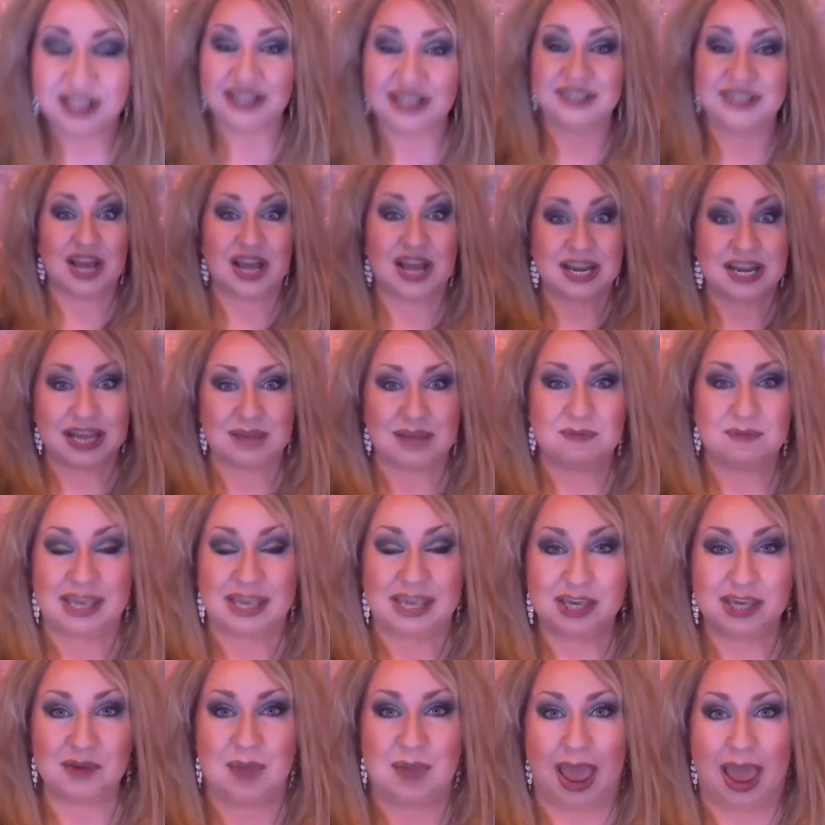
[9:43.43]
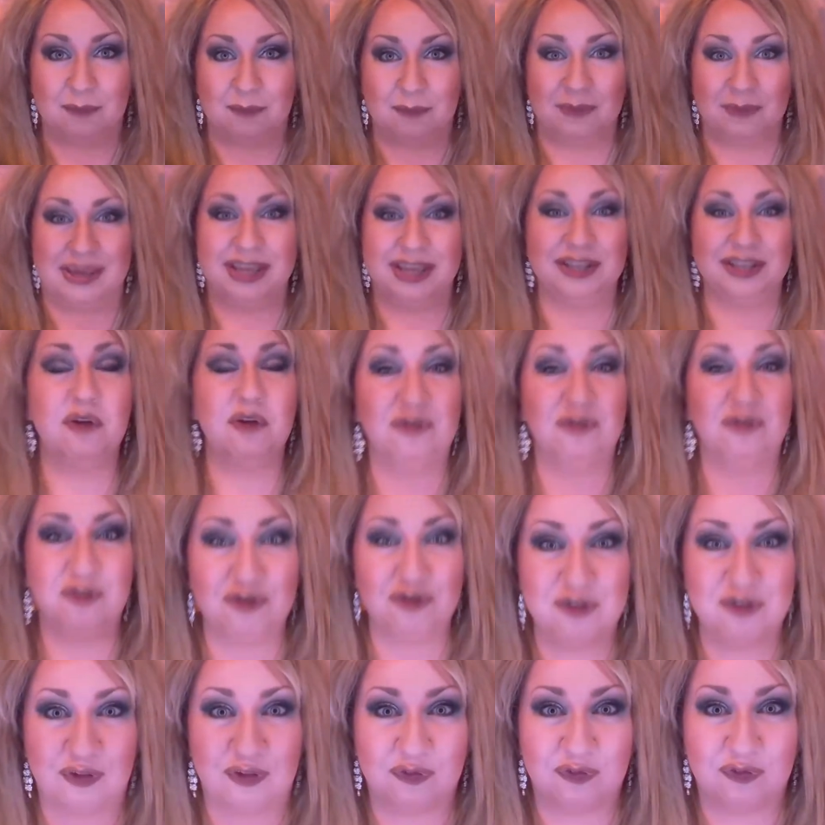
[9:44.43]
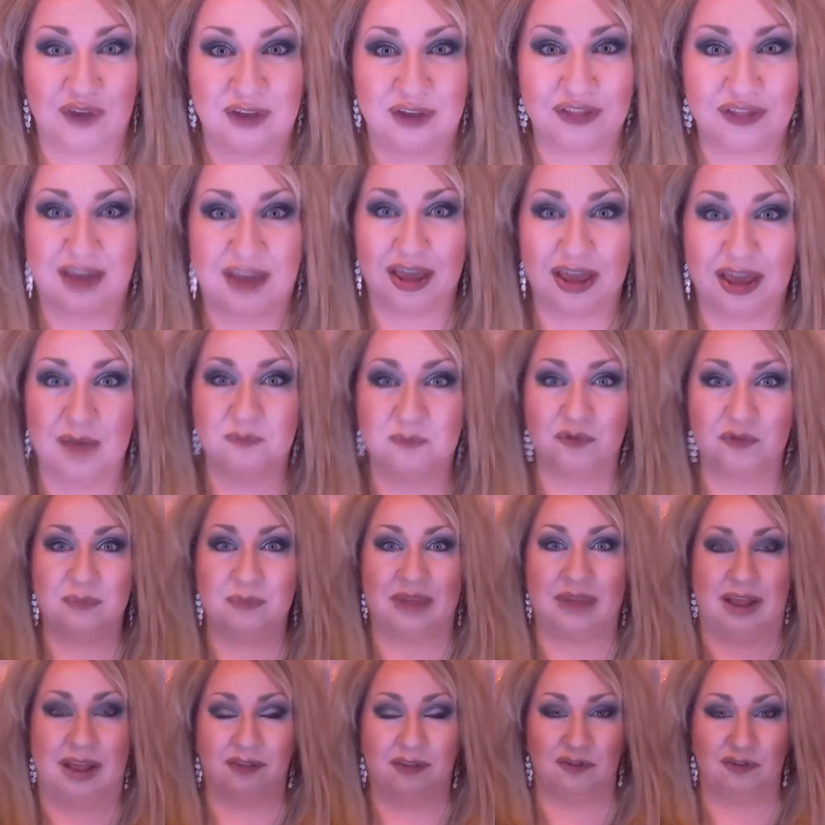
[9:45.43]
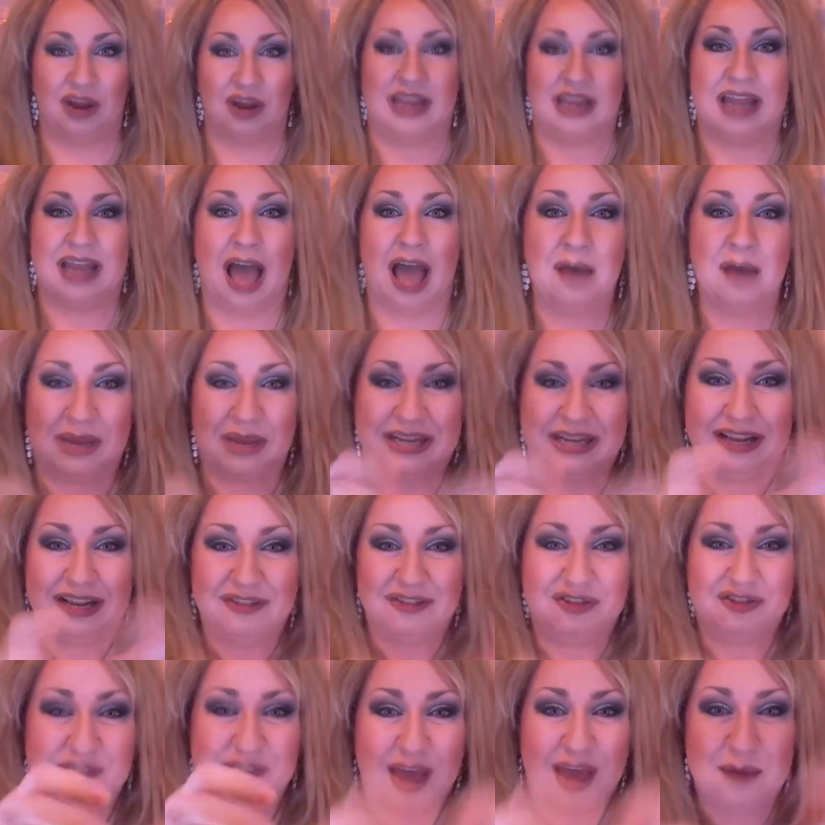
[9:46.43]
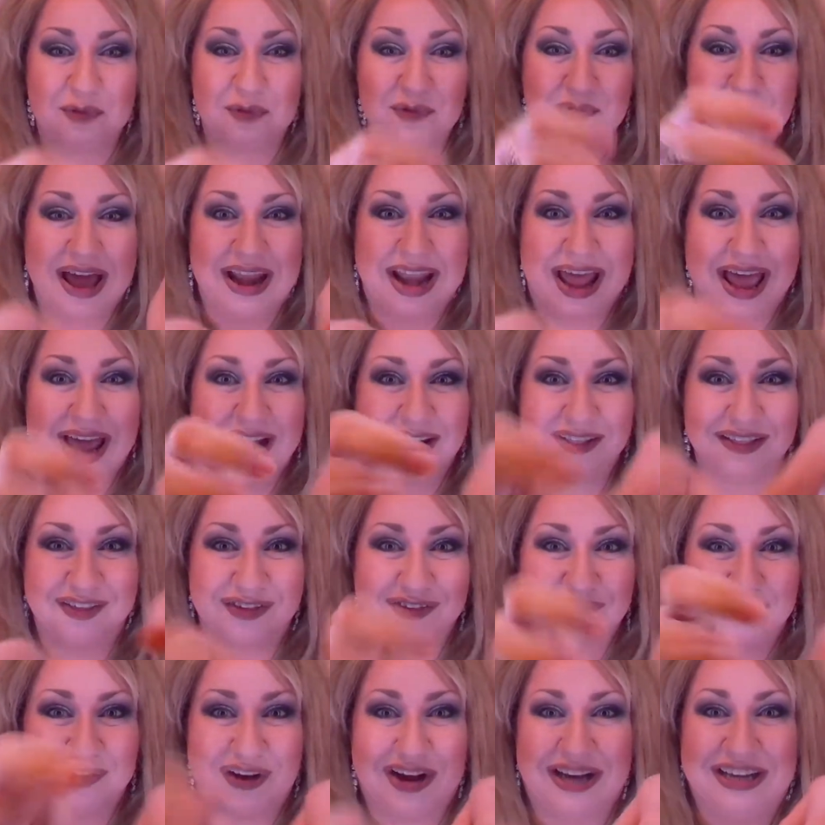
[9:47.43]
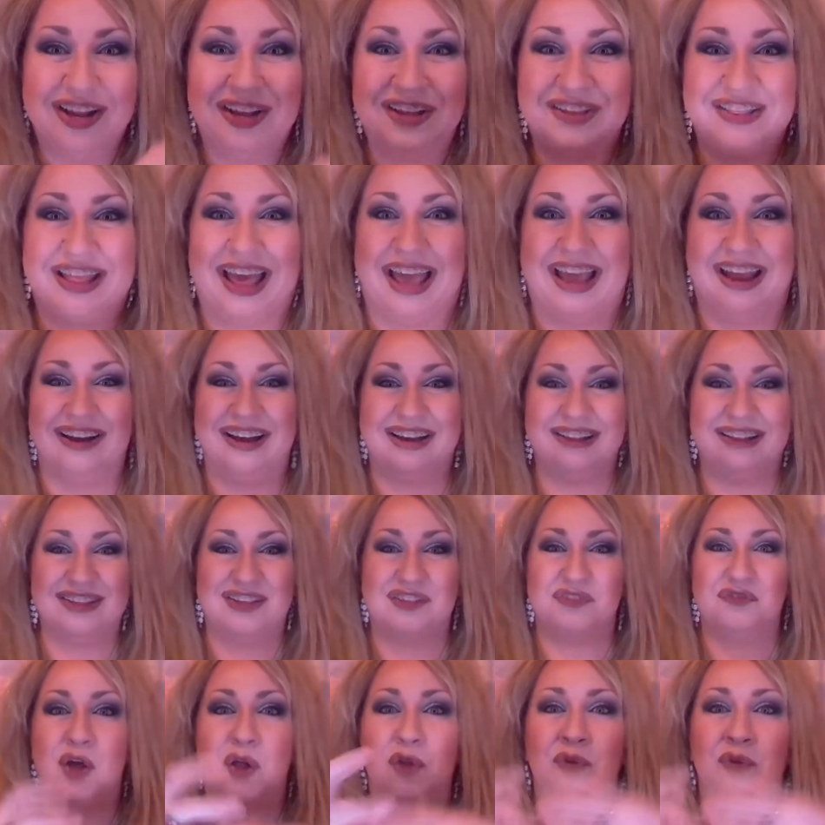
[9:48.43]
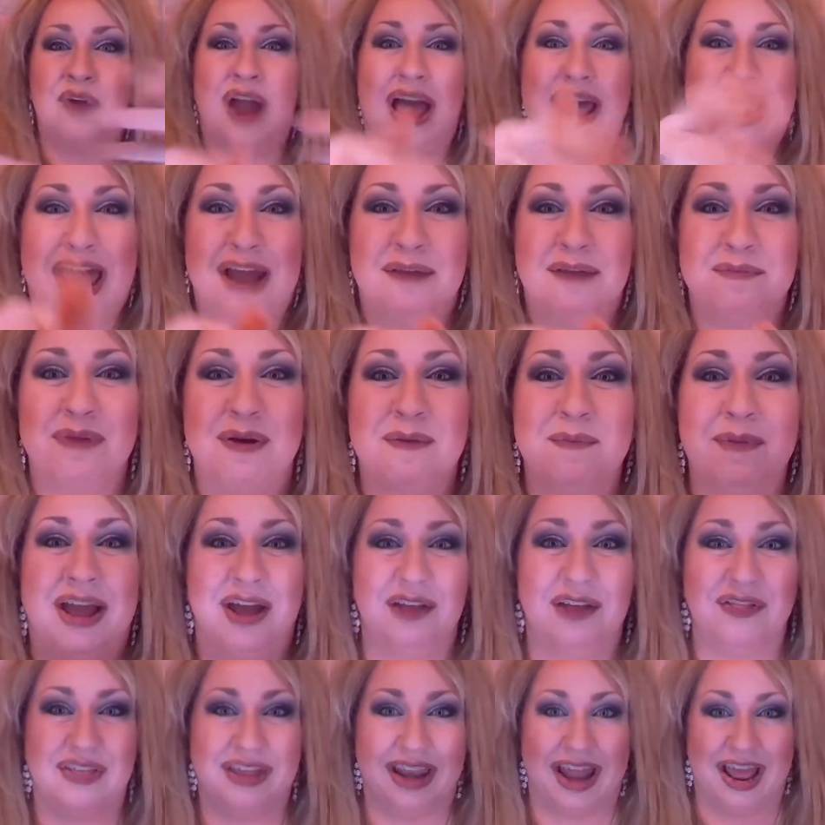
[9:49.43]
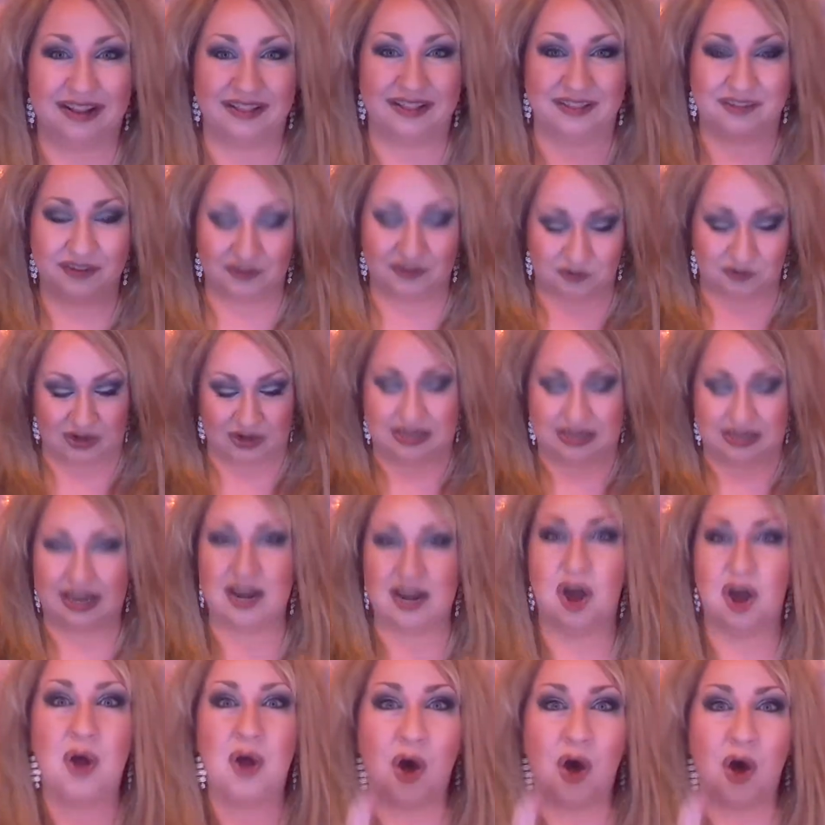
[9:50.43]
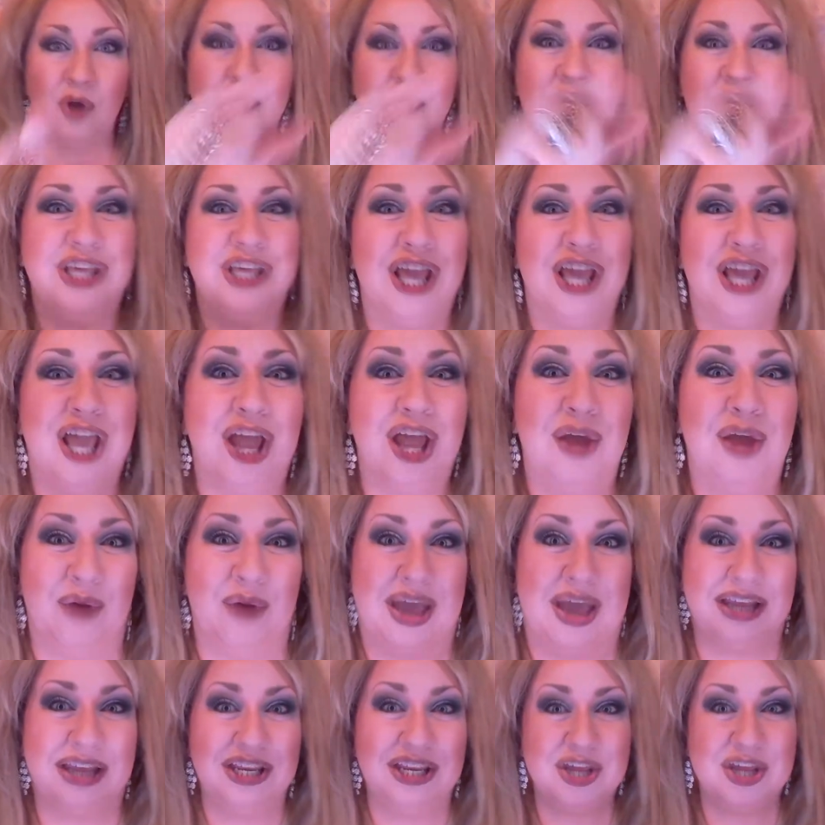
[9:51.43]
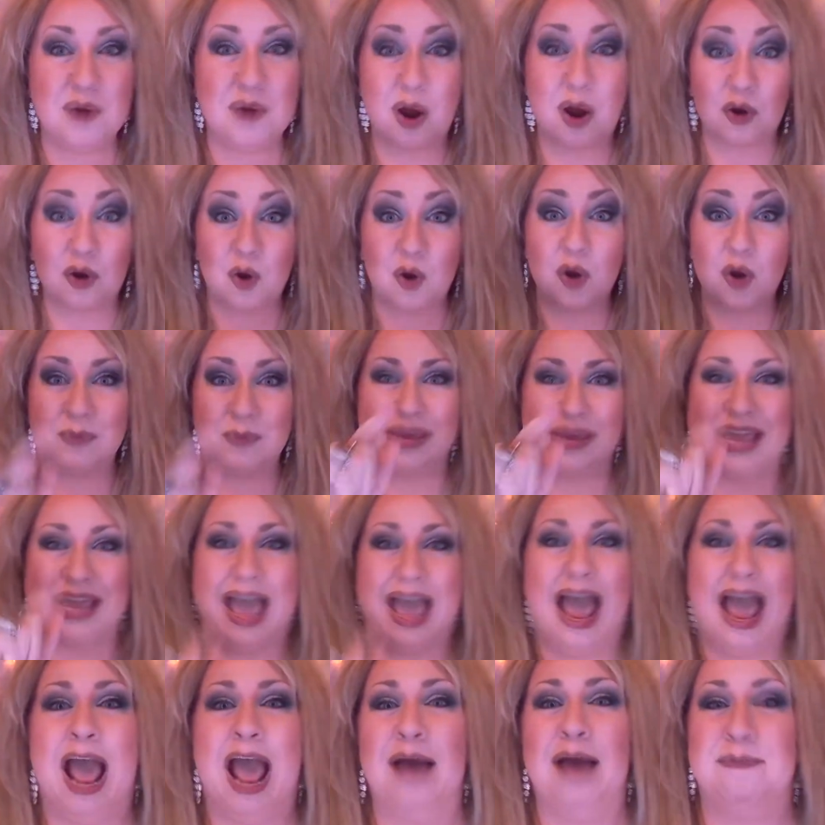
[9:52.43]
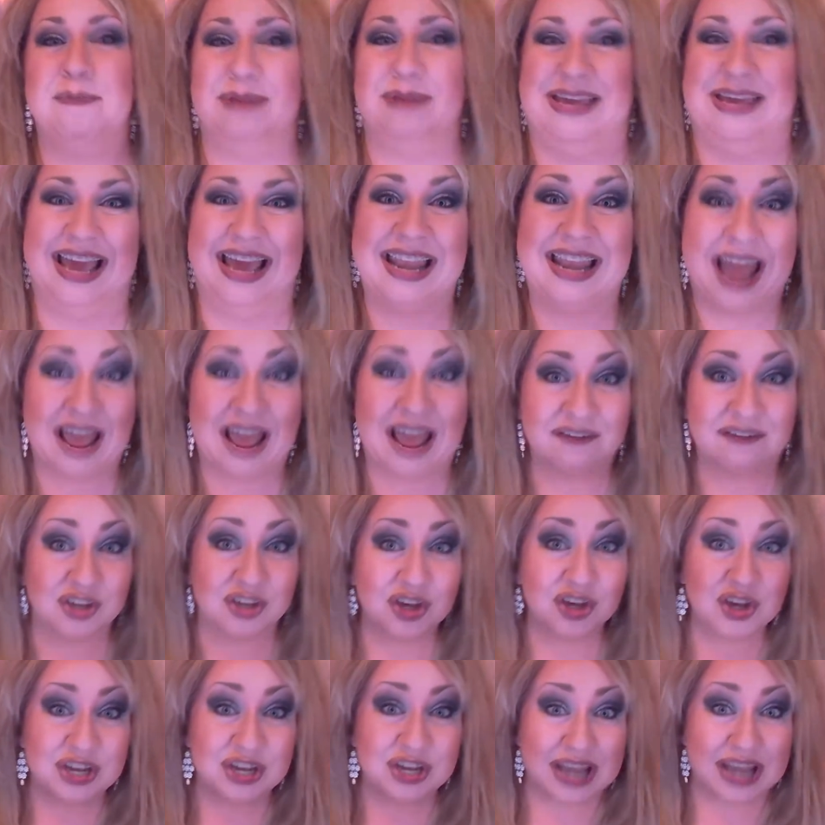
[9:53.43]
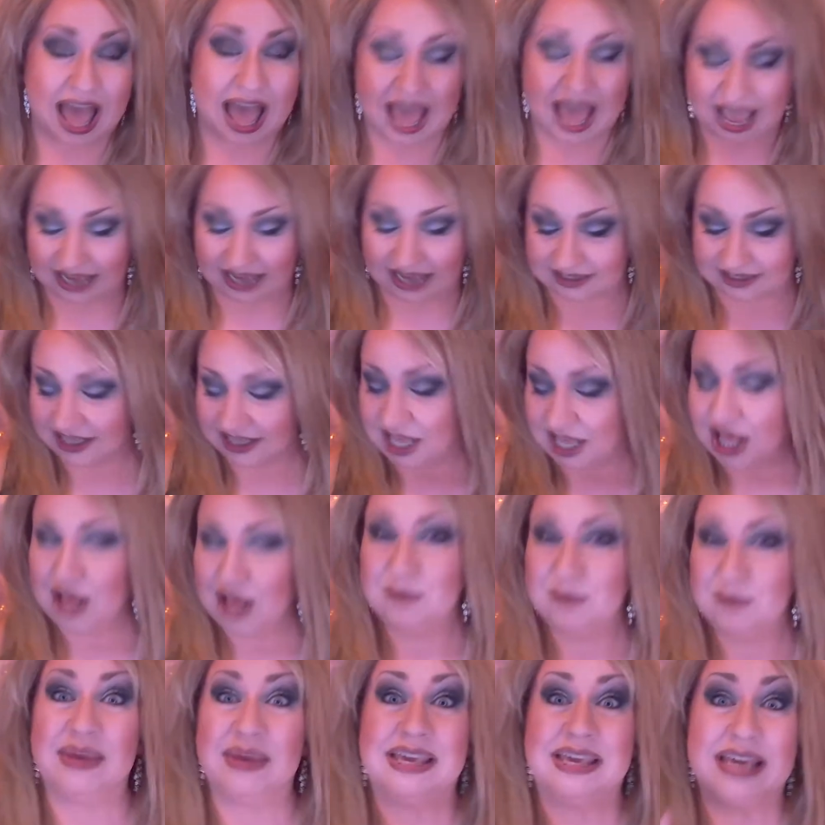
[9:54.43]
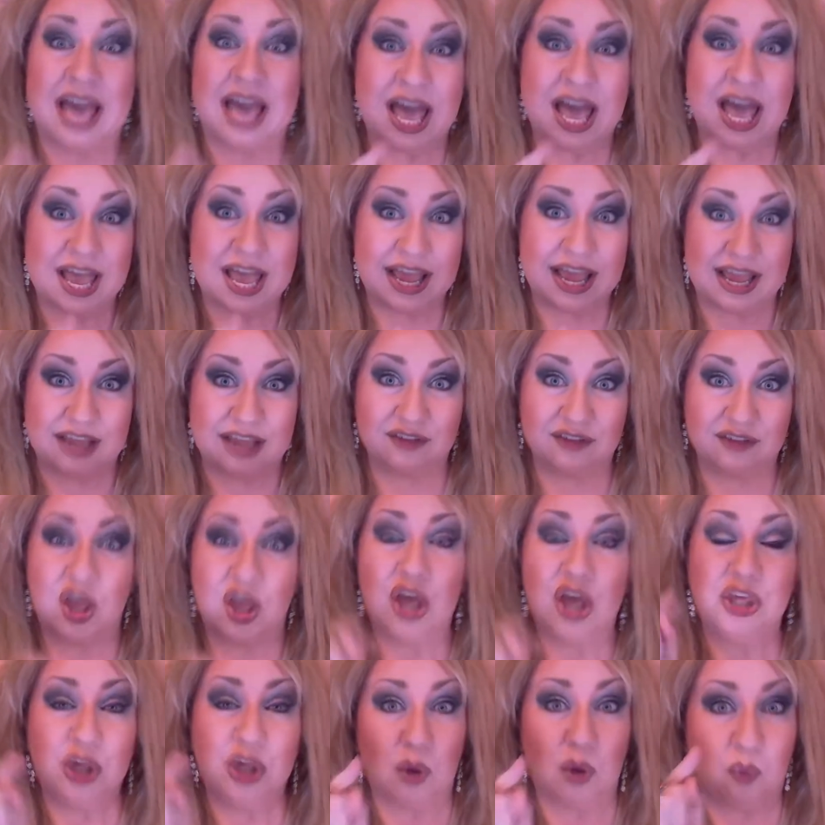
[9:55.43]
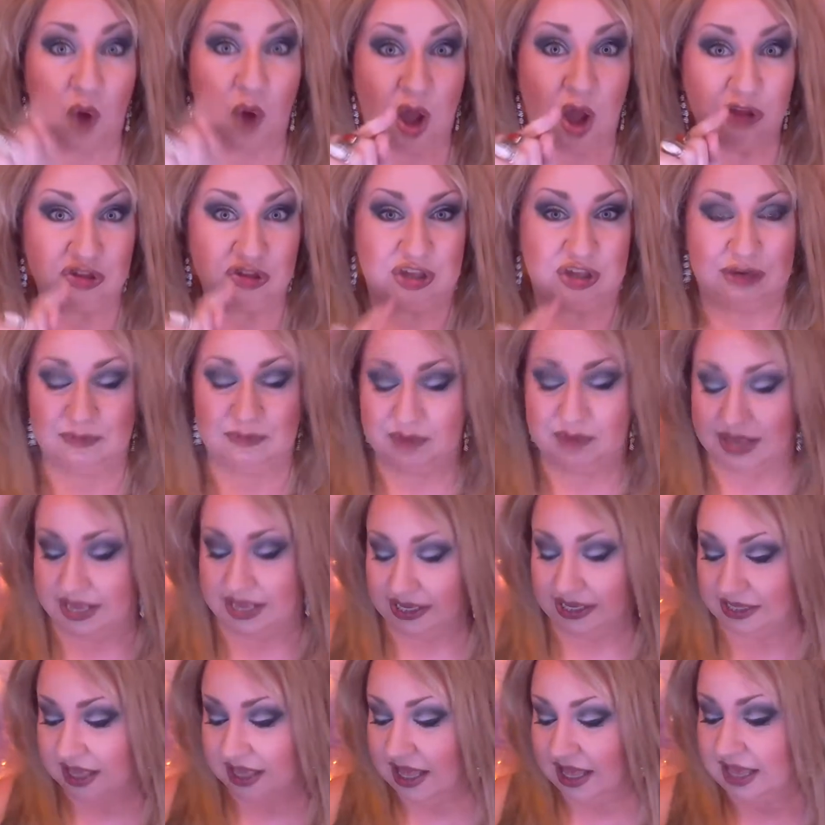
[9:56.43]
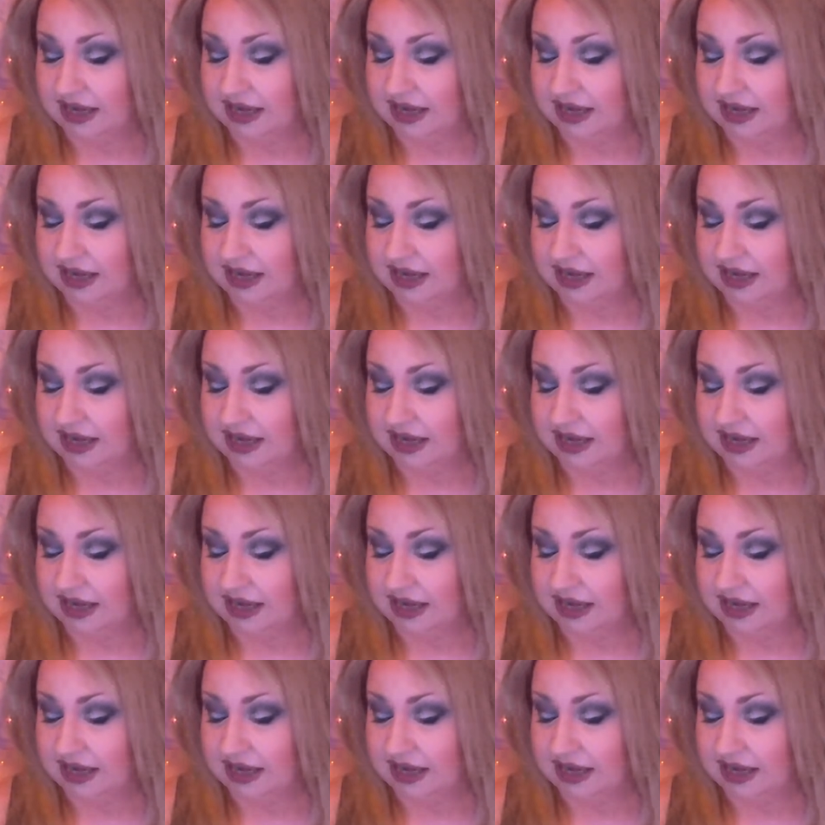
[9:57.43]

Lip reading: Doesn't it make you happy? Don't you just feel that come from that screen? I mean, it's just coming right out of the screen. Look at there. It's just falling right out of my mouth and out of the screen and onto you, and you are going to be happy and have a good night because you're watching me.